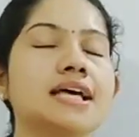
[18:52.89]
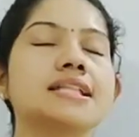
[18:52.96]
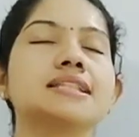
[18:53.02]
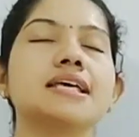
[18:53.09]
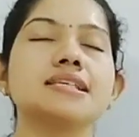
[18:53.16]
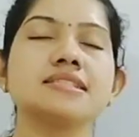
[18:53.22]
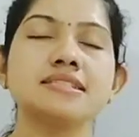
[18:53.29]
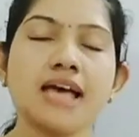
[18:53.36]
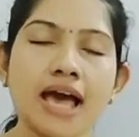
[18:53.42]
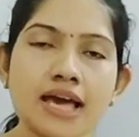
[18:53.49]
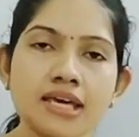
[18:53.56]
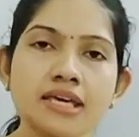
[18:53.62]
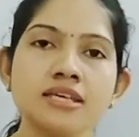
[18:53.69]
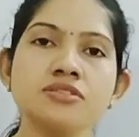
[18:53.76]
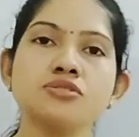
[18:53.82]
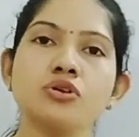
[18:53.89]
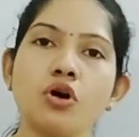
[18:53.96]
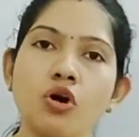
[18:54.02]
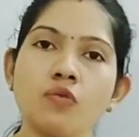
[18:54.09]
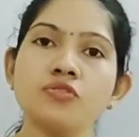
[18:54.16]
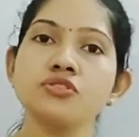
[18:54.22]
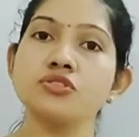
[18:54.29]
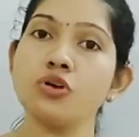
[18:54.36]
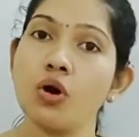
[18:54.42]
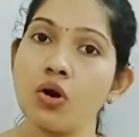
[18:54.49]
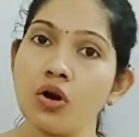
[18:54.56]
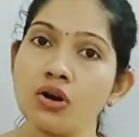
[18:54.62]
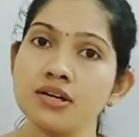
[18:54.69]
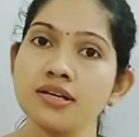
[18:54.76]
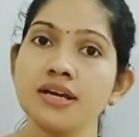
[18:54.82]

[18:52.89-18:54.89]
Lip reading: the size of salt